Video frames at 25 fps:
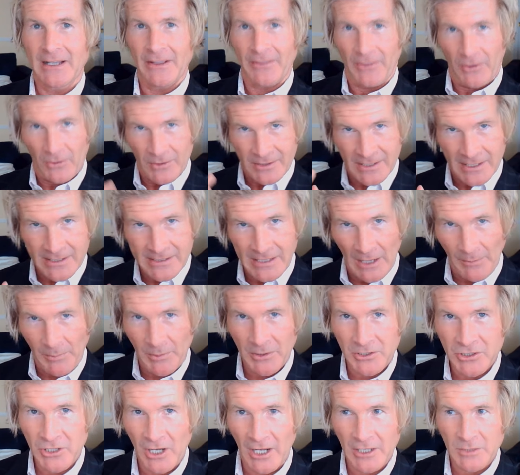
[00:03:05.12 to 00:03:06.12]
there's a separate
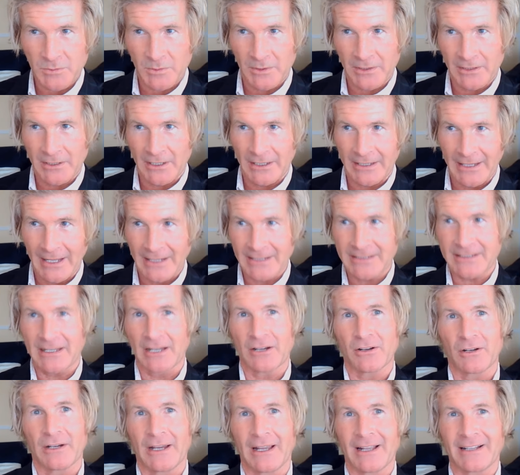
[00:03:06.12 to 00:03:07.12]
judgment against
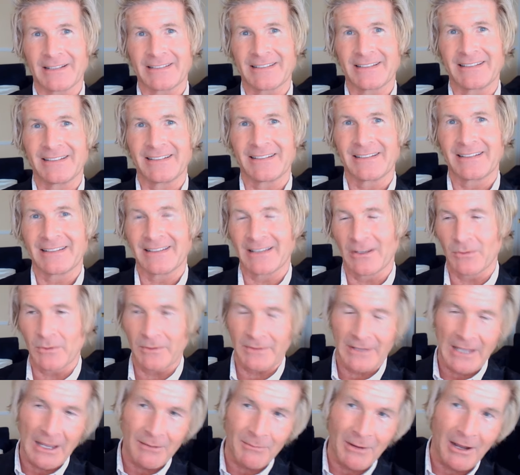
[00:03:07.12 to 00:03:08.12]
Ager-Hanssen that
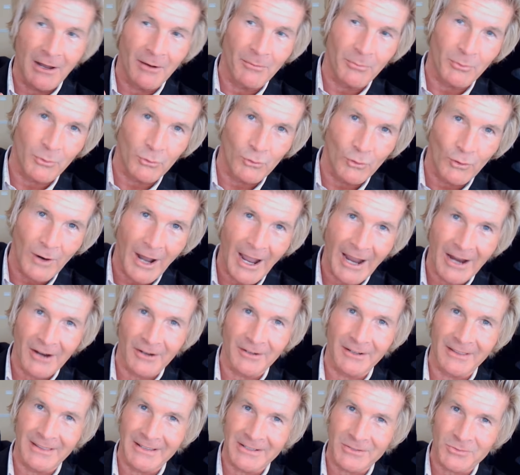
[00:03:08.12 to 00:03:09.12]
came out prior
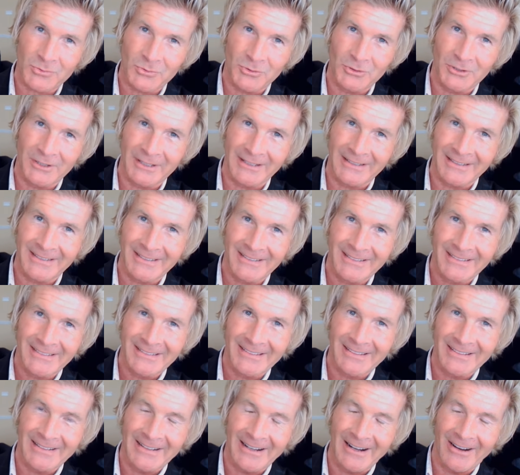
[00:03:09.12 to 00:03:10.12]
to this ruling,
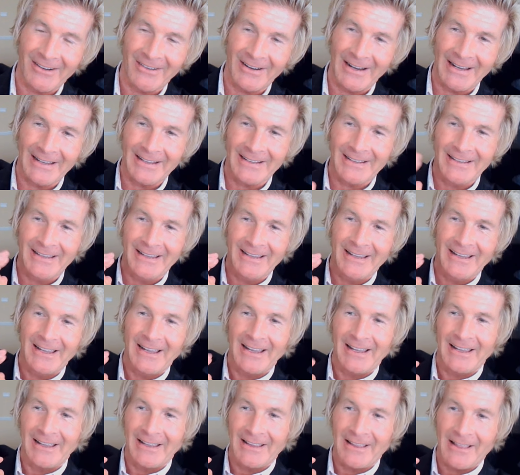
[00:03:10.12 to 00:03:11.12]
all right?
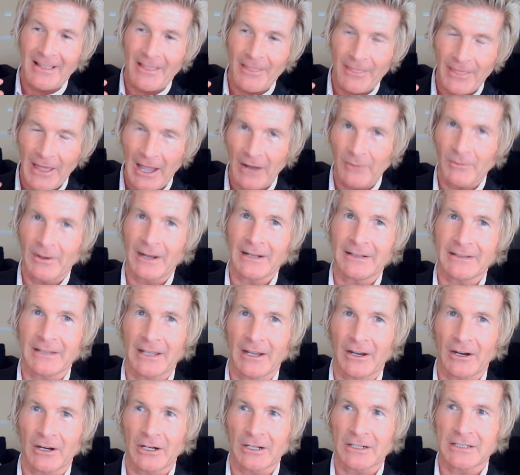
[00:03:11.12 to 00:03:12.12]
That right
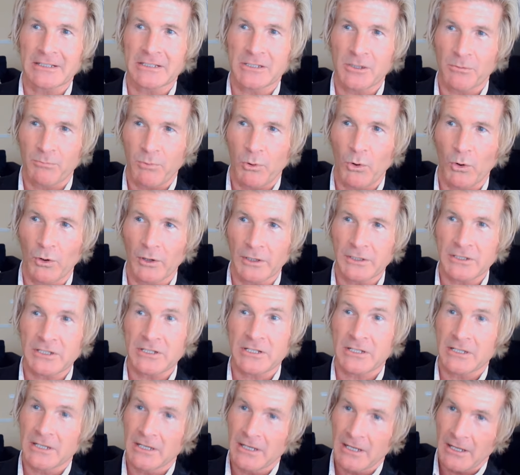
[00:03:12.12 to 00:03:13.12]
there
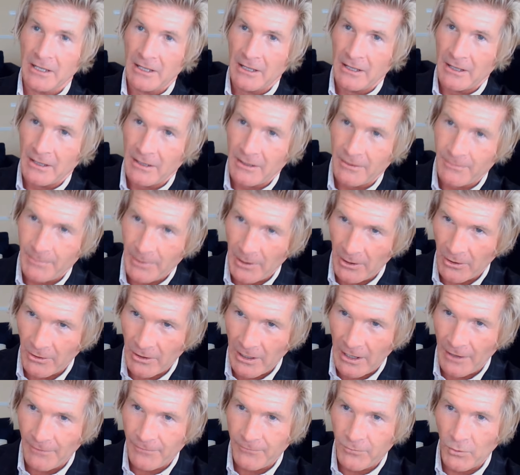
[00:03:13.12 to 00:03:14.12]
supports
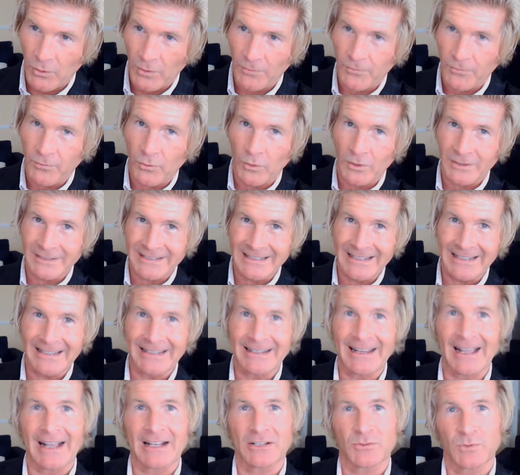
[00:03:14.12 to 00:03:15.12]
paragraph 414
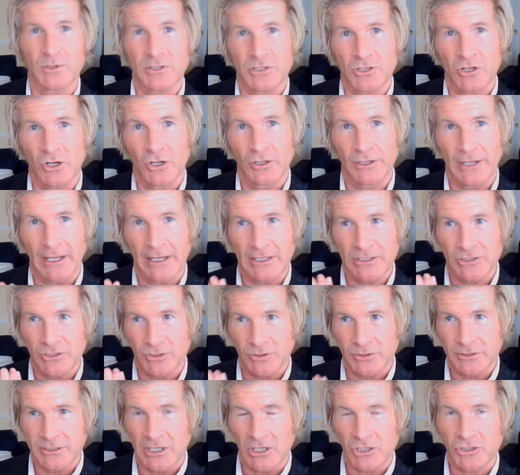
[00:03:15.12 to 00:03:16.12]
as what's called a
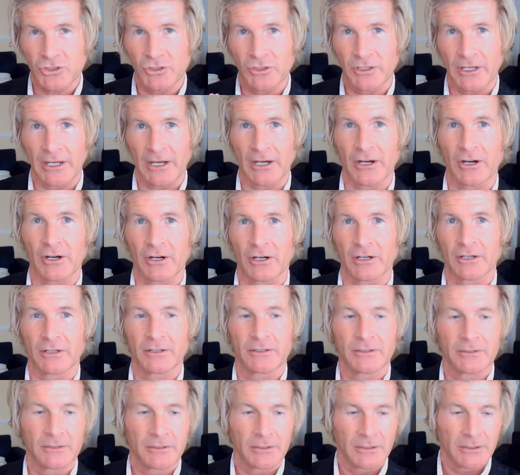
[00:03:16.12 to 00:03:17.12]
judicial error,
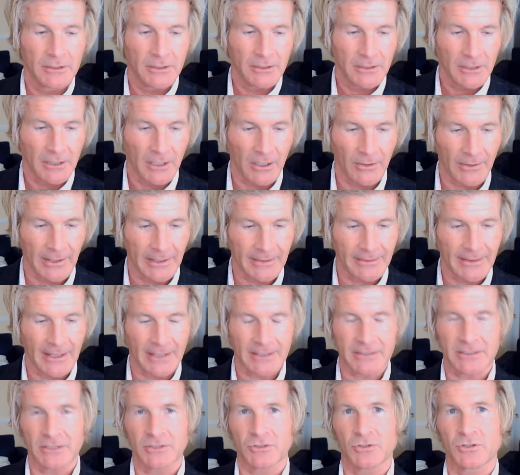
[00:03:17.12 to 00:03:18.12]
all right?
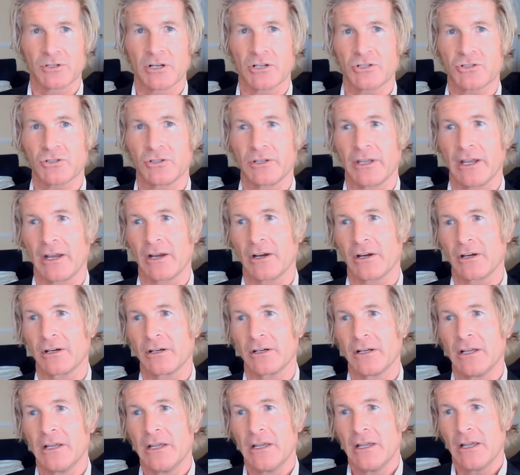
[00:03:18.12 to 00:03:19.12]
That's a judicial error.